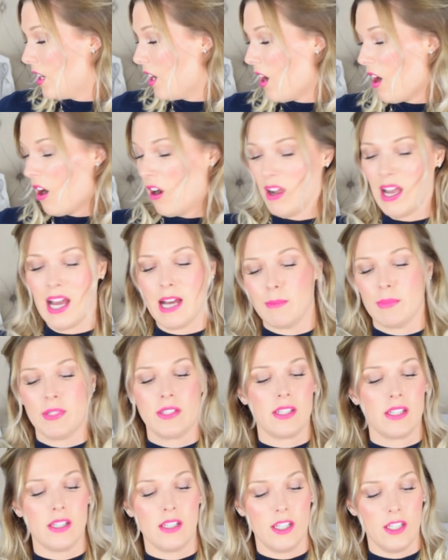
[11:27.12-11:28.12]
I
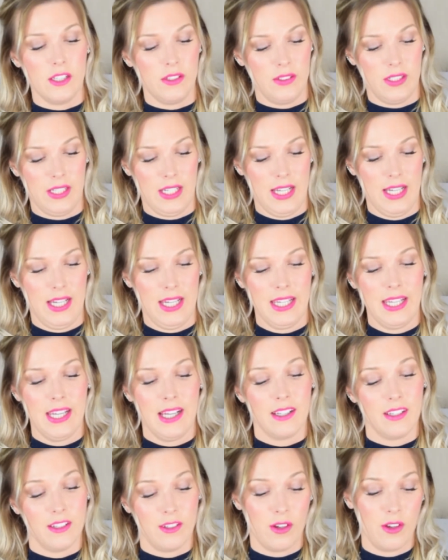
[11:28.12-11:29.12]
absolutely,
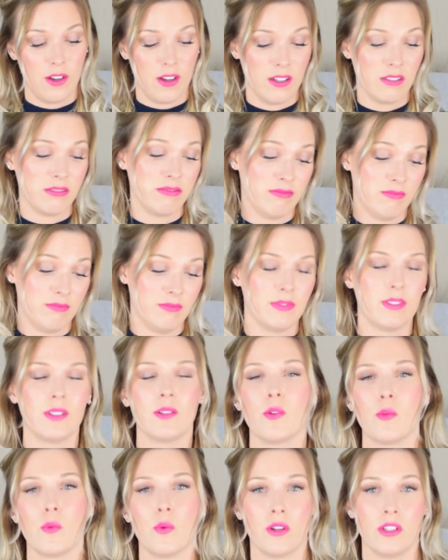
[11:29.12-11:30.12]

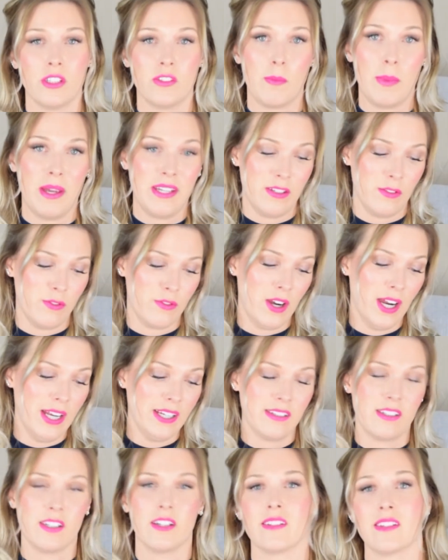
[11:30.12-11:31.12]
wanted a better
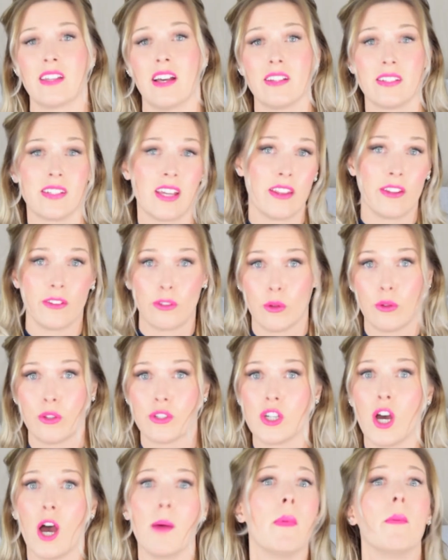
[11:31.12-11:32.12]
phrase, turns out I say this all the
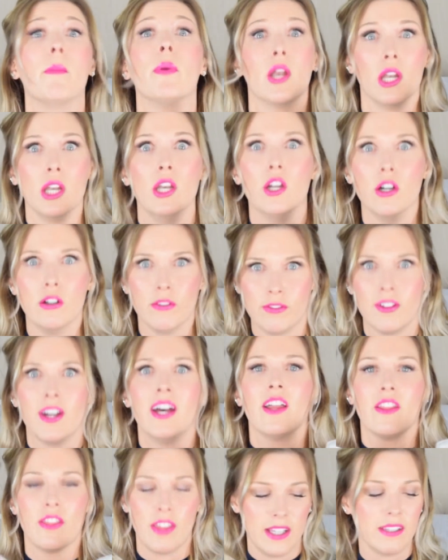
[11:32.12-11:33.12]
time, but love
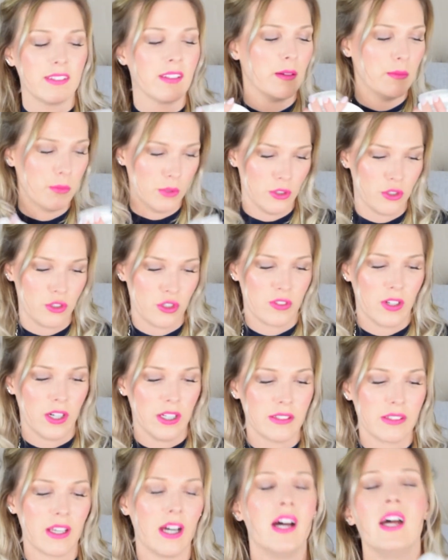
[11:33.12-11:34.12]
this
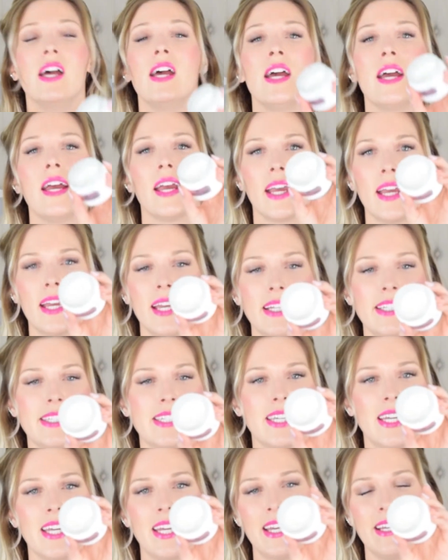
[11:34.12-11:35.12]
moisturiser.
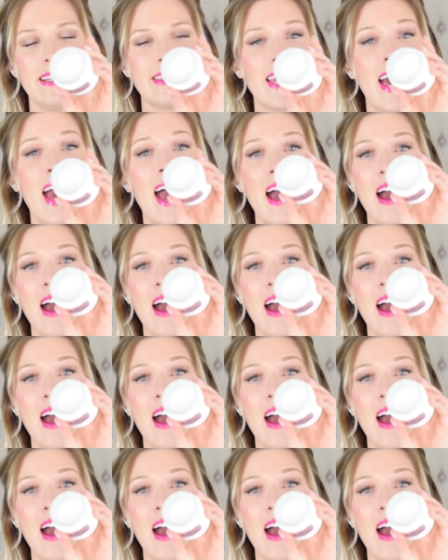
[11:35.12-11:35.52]
It is